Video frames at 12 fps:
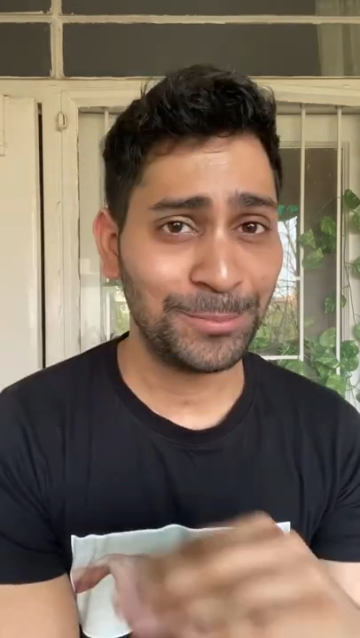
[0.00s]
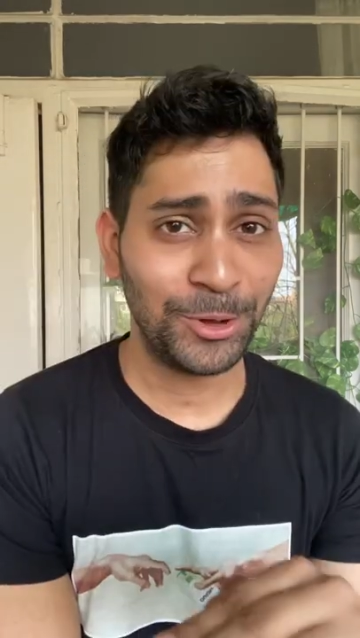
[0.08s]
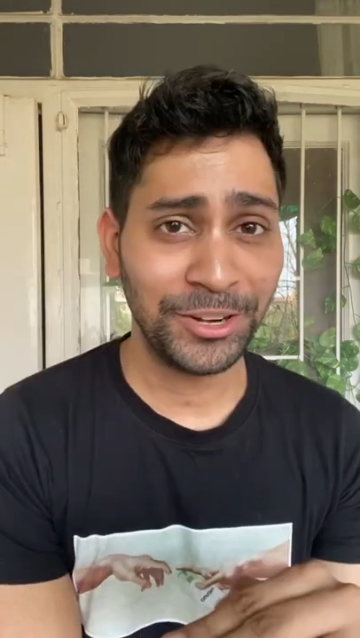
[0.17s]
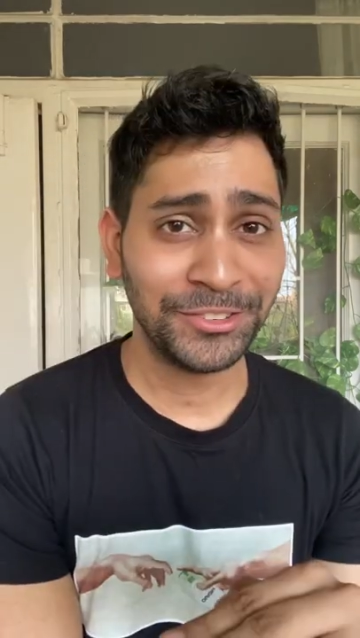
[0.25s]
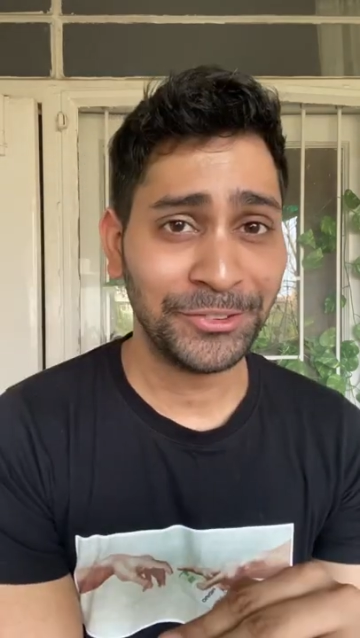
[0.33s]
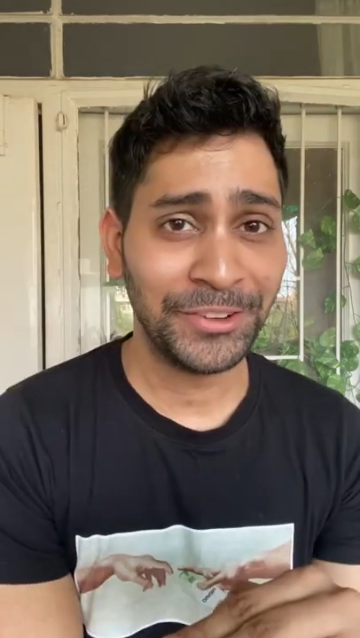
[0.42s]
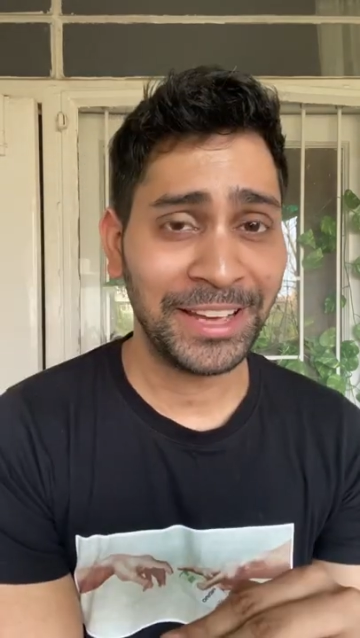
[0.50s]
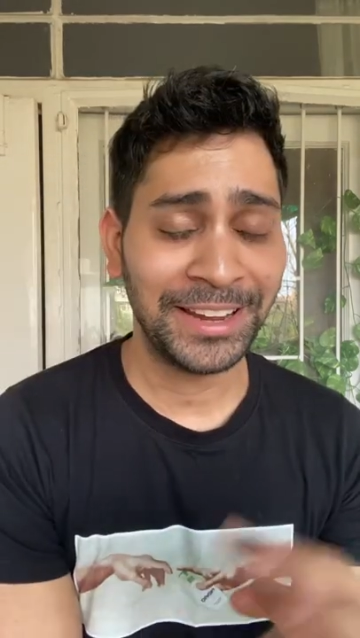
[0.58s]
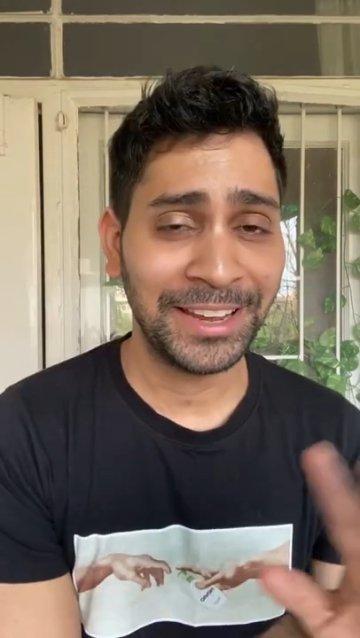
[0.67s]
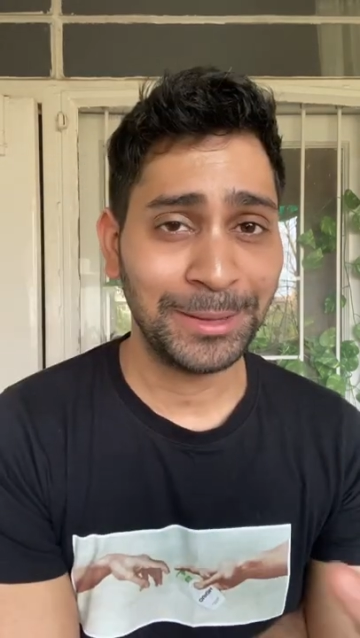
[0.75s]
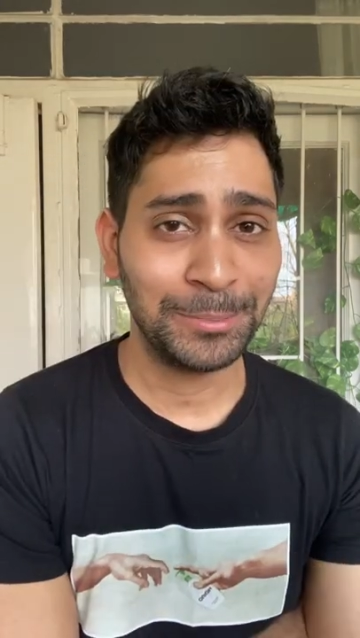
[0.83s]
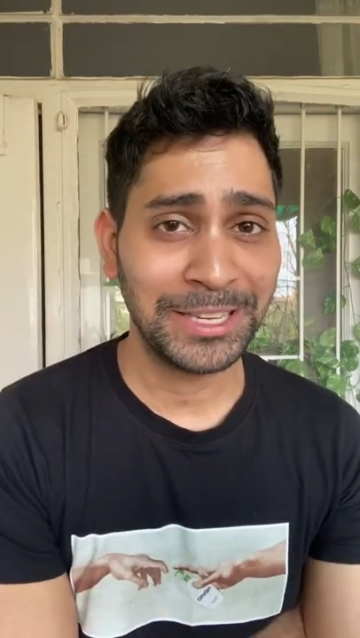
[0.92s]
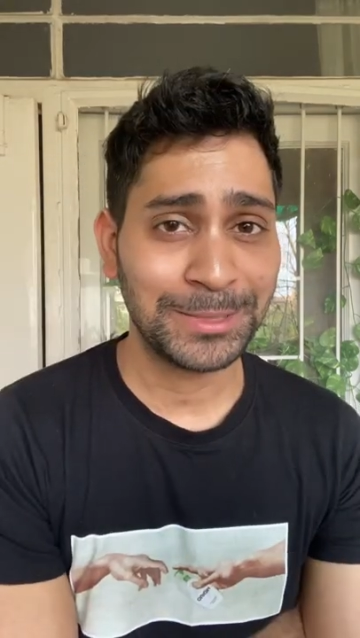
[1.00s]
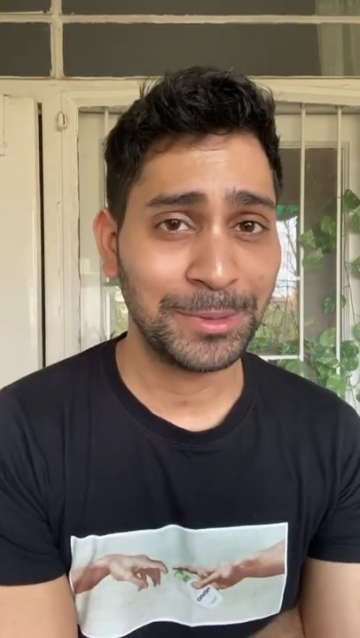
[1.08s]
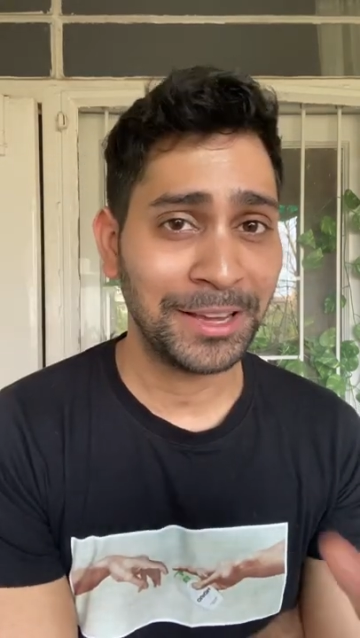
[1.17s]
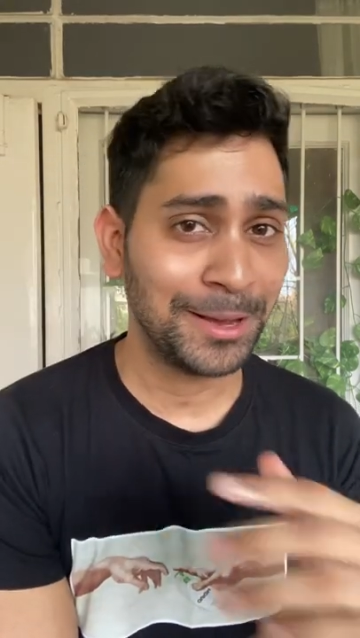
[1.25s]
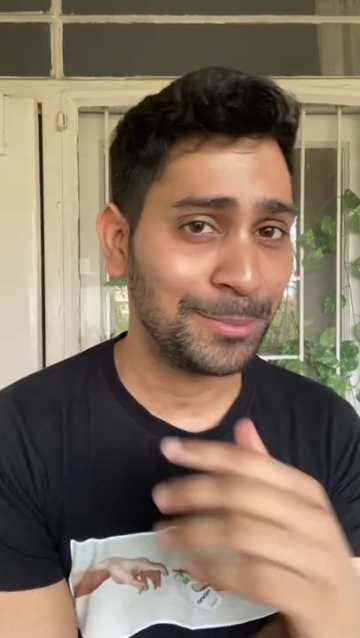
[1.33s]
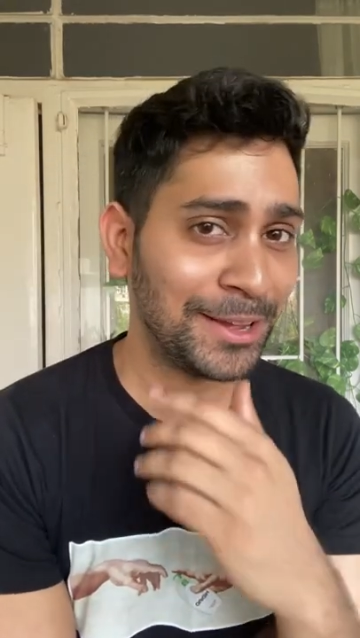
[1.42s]
not even wearing any base
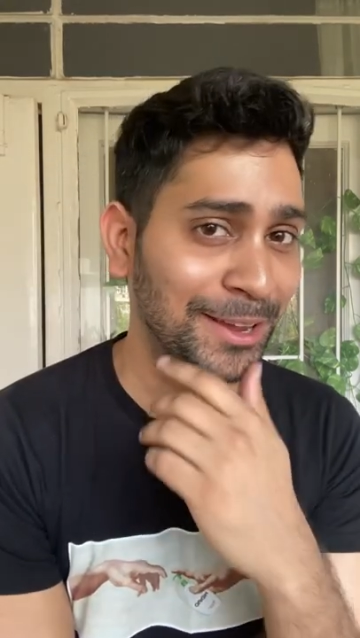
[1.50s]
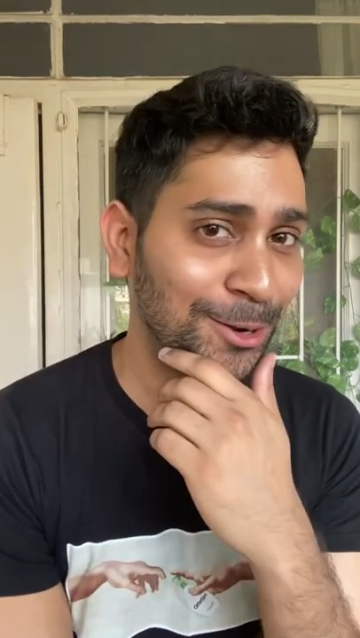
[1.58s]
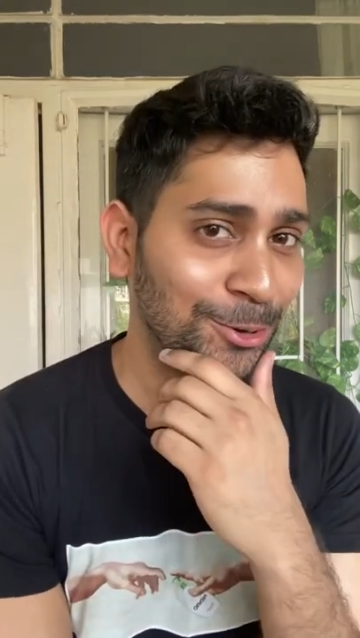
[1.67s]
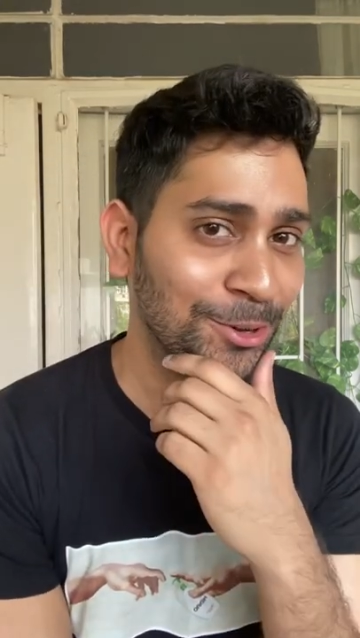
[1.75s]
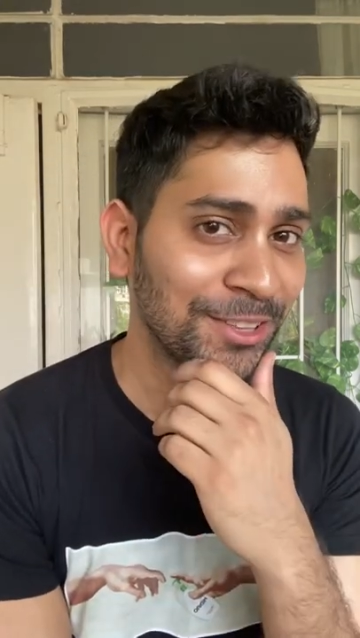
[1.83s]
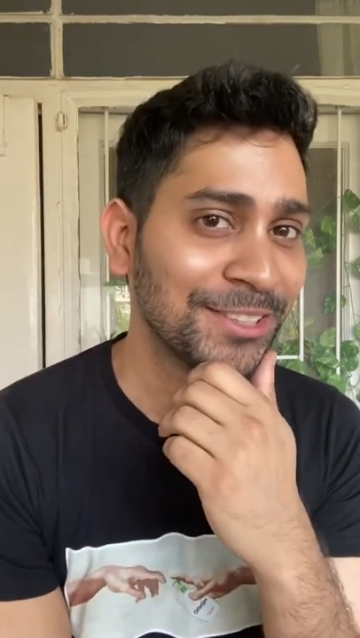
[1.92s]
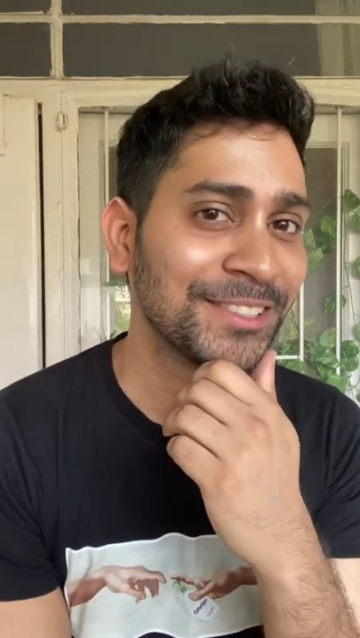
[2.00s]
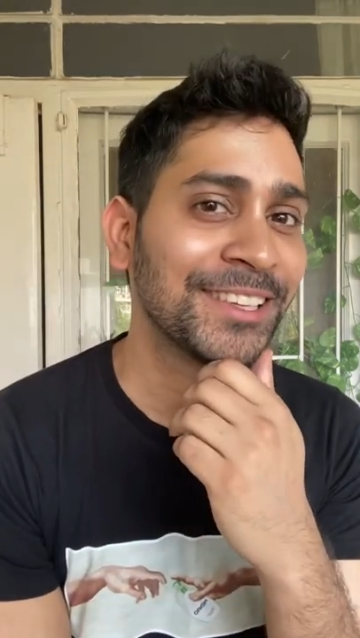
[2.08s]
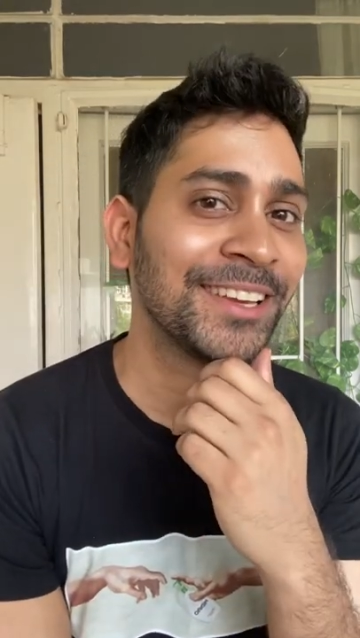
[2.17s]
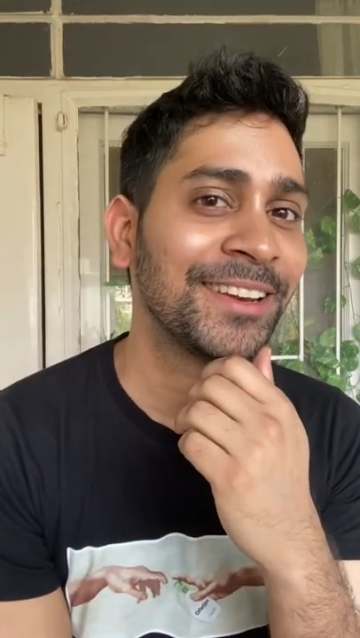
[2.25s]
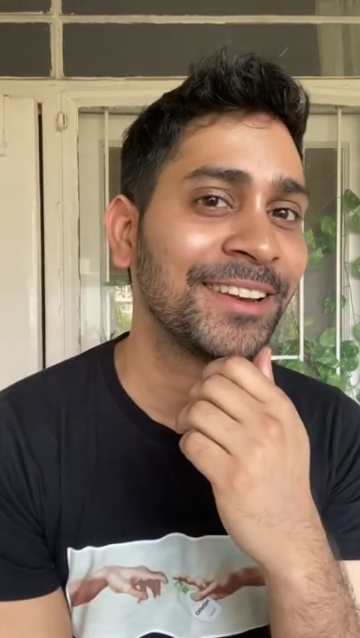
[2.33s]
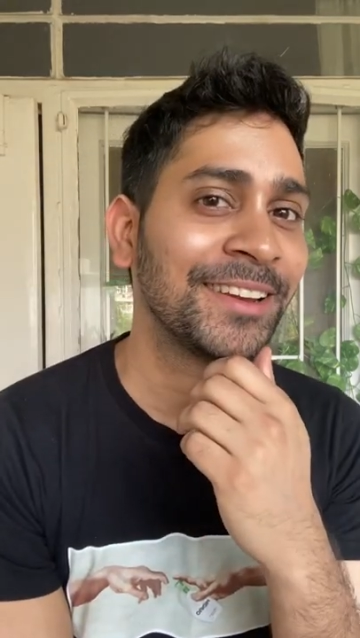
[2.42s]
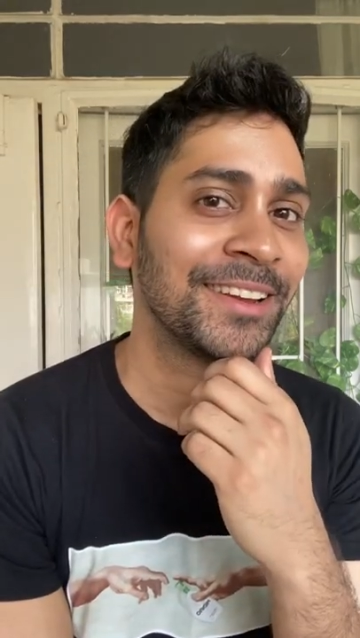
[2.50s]
makeup. And look at the skin.